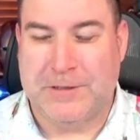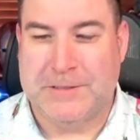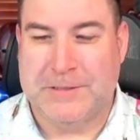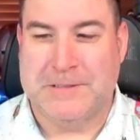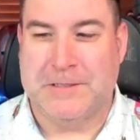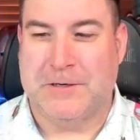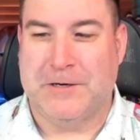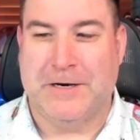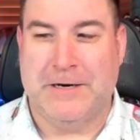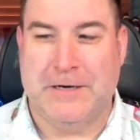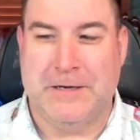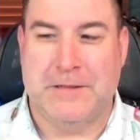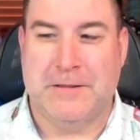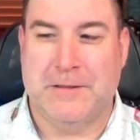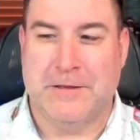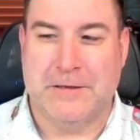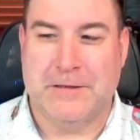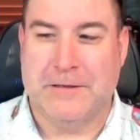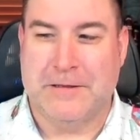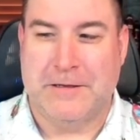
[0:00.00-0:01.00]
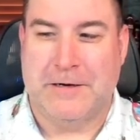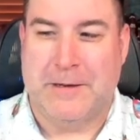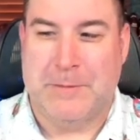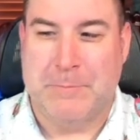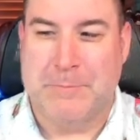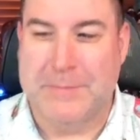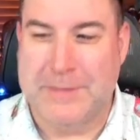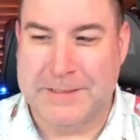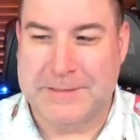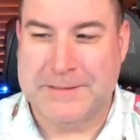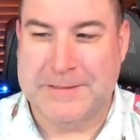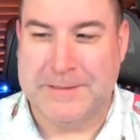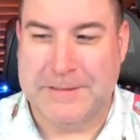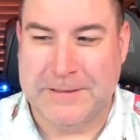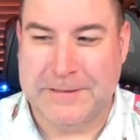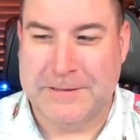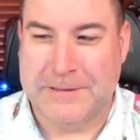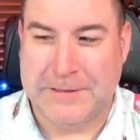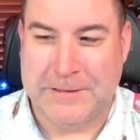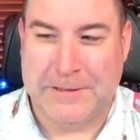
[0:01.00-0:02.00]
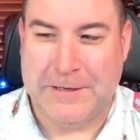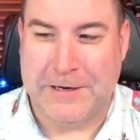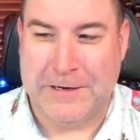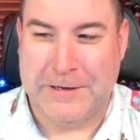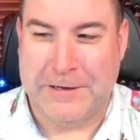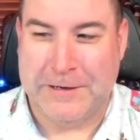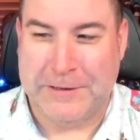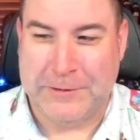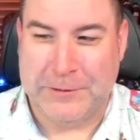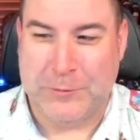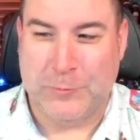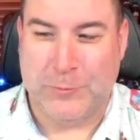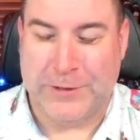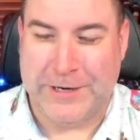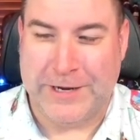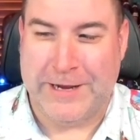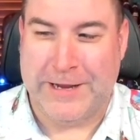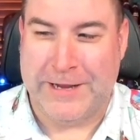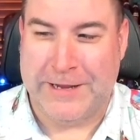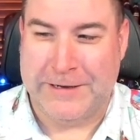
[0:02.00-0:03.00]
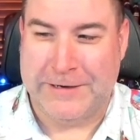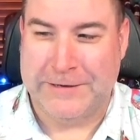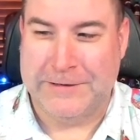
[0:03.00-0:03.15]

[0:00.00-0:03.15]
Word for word: Is there anything that I'm missing that uh, you want to add